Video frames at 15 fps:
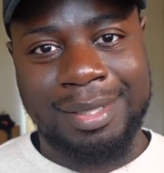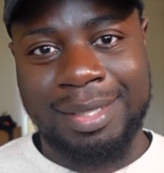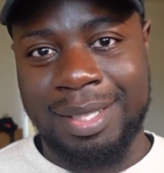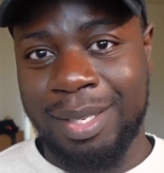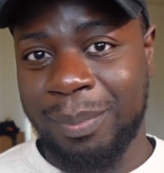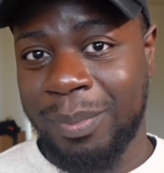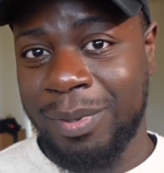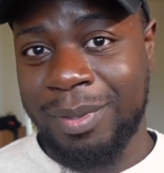
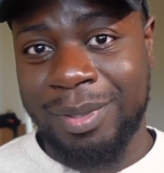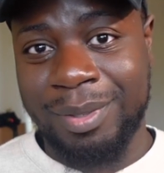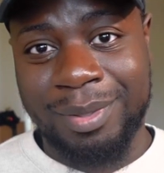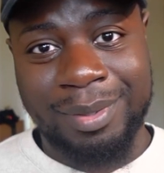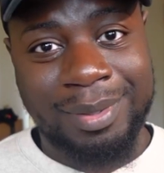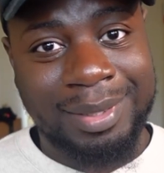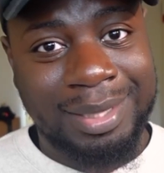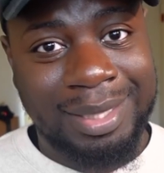Typical,
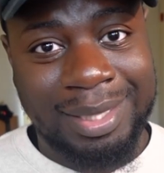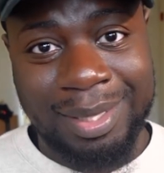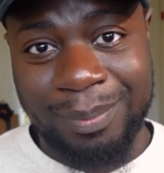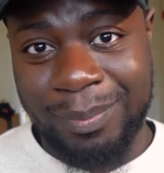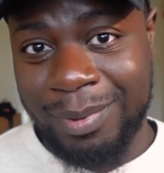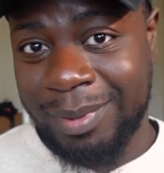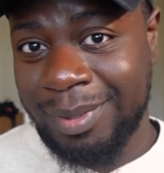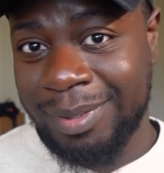
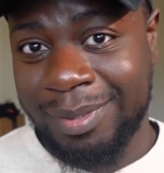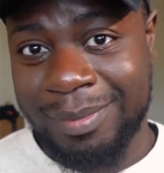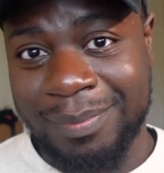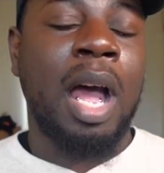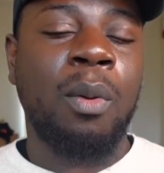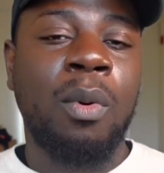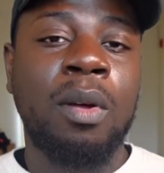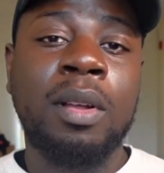typical.
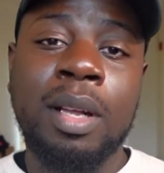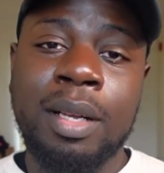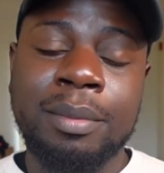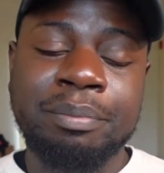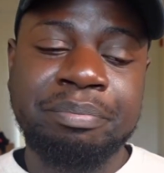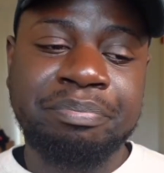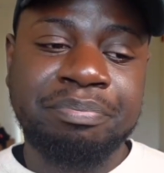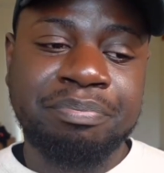I woke
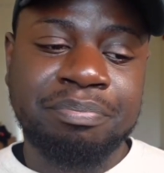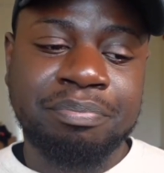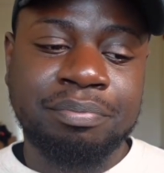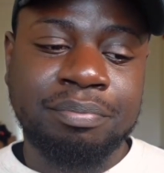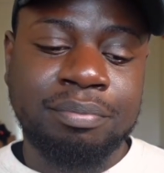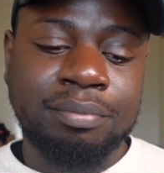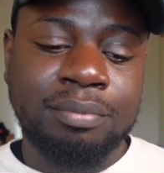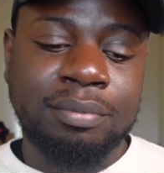up
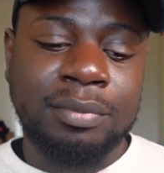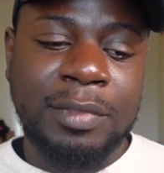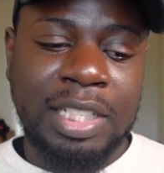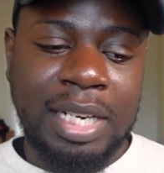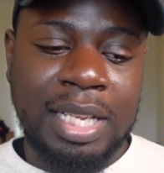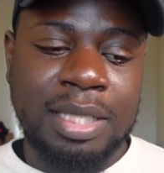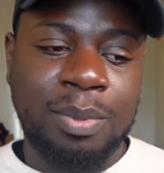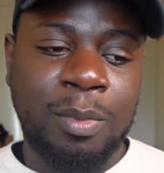
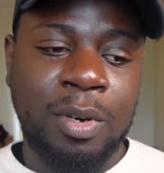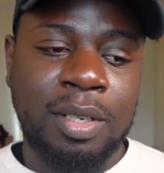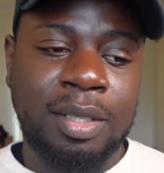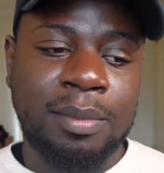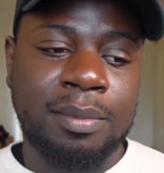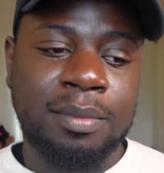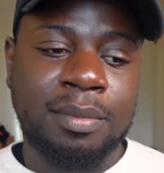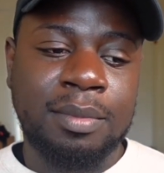the next
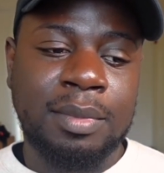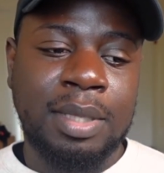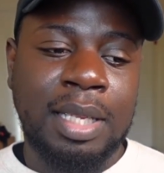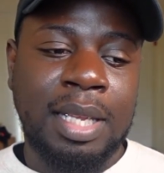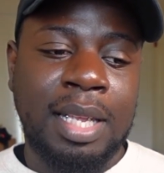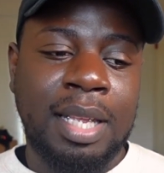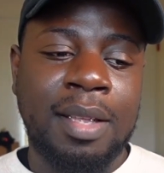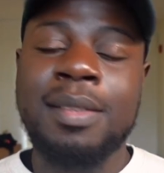morning.
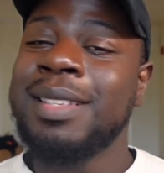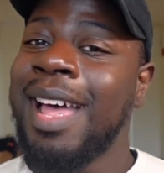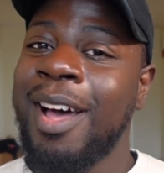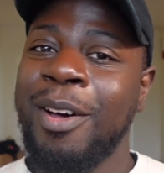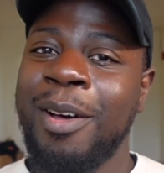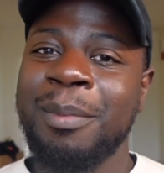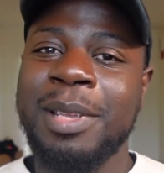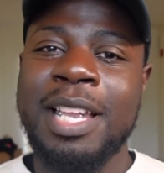He was like,
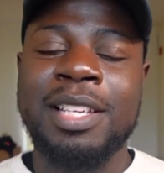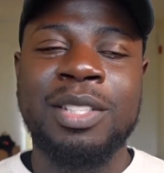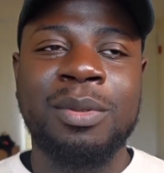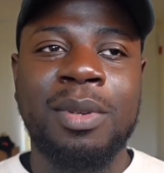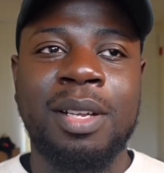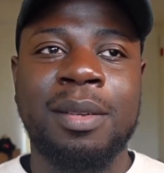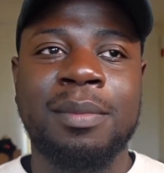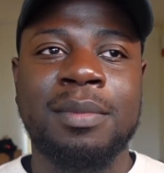oh, I'm glad
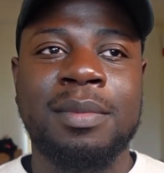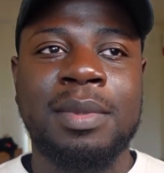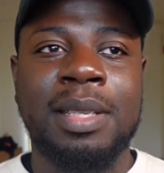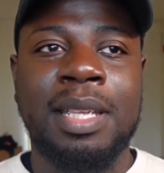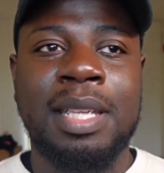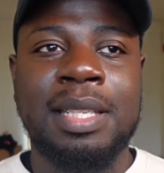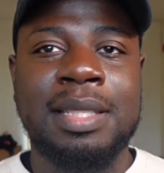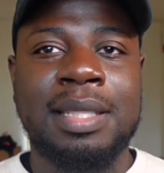you up.
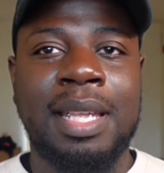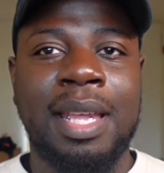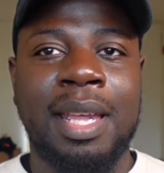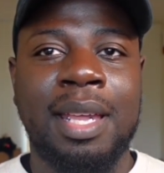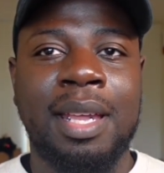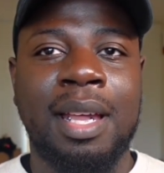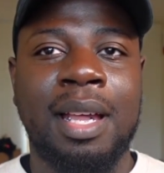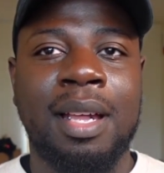He
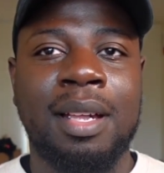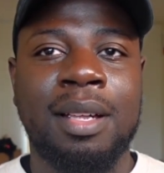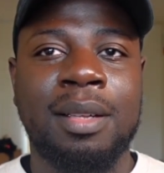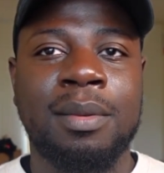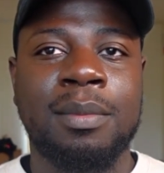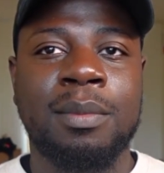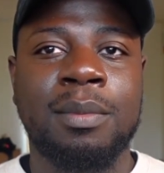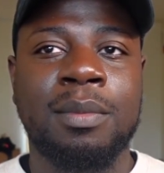said,
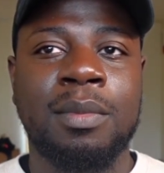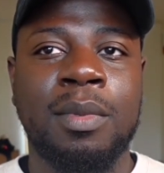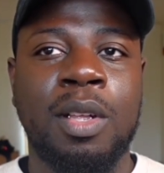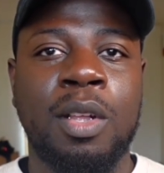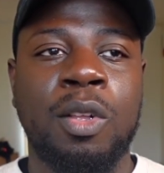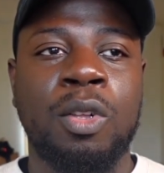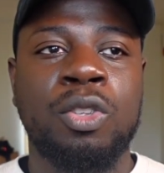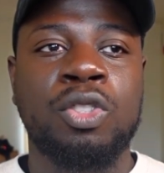um,
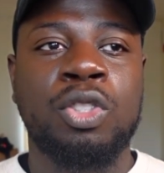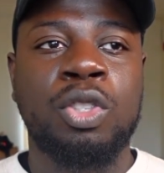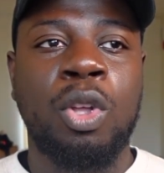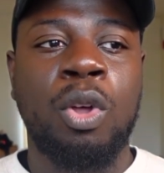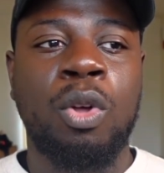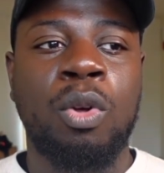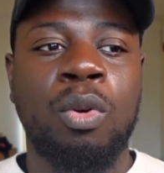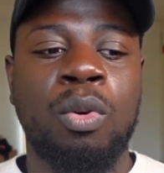
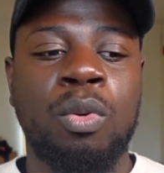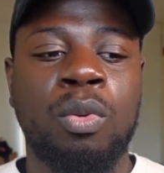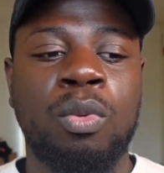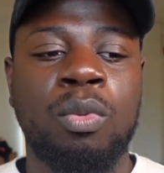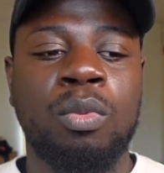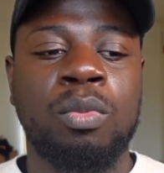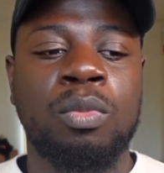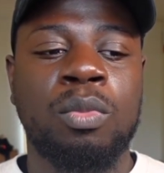
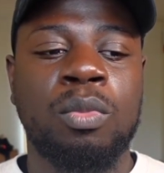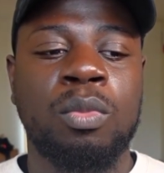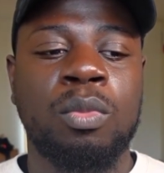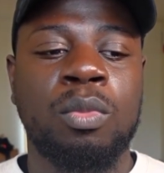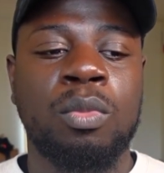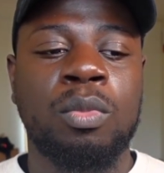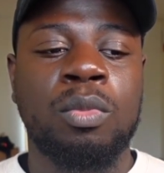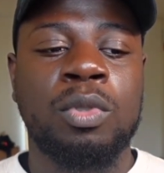so
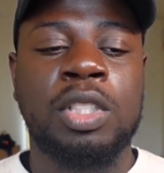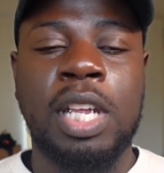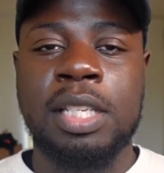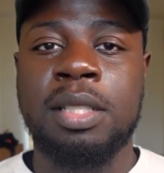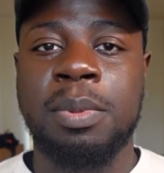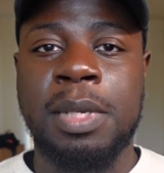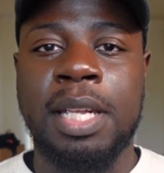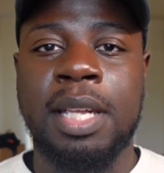
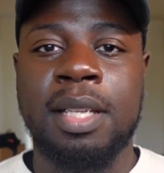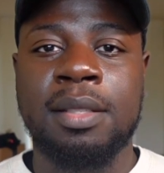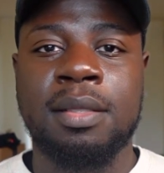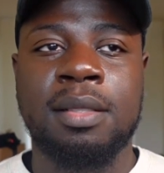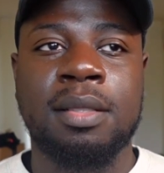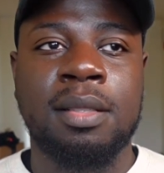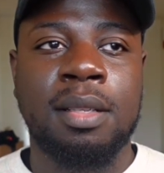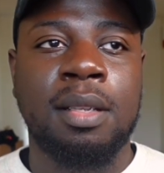change of
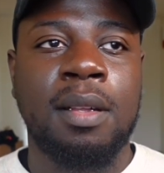plans.